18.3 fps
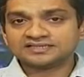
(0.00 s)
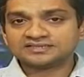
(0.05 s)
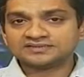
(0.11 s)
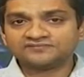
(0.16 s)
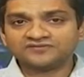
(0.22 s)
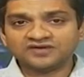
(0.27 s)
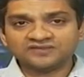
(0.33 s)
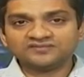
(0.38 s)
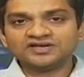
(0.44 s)

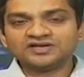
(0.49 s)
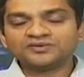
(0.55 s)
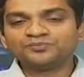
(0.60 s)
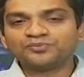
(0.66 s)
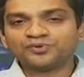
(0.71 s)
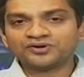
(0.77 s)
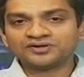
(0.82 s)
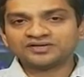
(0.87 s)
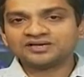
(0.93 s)
very
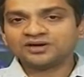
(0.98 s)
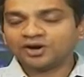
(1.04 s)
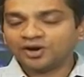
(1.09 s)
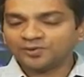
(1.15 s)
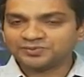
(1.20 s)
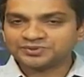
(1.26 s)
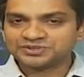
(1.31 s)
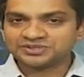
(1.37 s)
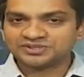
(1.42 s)
important
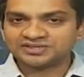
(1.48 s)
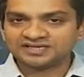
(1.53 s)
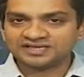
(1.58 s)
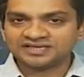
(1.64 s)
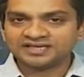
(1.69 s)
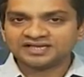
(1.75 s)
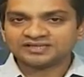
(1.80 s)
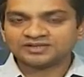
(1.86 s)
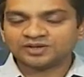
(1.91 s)

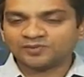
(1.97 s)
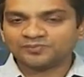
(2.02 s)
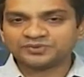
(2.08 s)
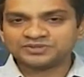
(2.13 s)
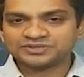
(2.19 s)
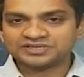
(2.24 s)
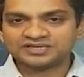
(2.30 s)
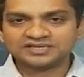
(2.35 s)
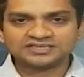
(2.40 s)
opportunity. The
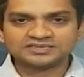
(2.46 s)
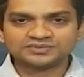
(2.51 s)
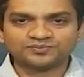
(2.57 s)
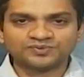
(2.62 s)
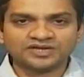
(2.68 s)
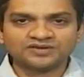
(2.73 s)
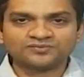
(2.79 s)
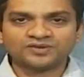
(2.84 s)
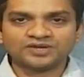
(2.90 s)
opportunity is
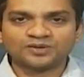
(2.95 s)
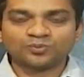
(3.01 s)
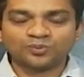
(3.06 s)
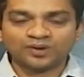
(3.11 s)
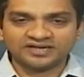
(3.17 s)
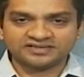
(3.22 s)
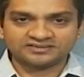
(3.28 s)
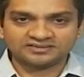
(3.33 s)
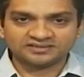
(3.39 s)
very
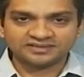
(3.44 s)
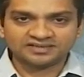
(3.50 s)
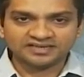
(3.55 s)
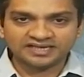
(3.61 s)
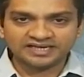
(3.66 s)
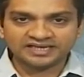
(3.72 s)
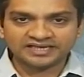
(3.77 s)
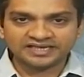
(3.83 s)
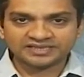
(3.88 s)
wide
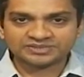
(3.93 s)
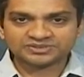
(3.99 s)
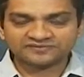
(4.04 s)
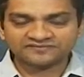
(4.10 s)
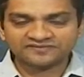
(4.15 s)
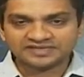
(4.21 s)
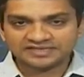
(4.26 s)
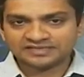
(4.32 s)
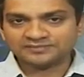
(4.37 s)
in case
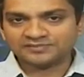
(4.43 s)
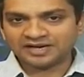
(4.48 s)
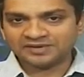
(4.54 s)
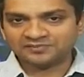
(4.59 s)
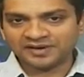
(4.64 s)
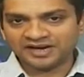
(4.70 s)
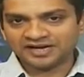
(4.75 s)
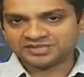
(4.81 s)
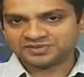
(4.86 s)
of
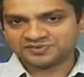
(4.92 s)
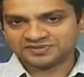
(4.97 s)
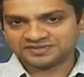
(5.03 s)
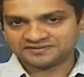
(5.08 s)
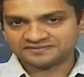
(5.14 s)
demand management.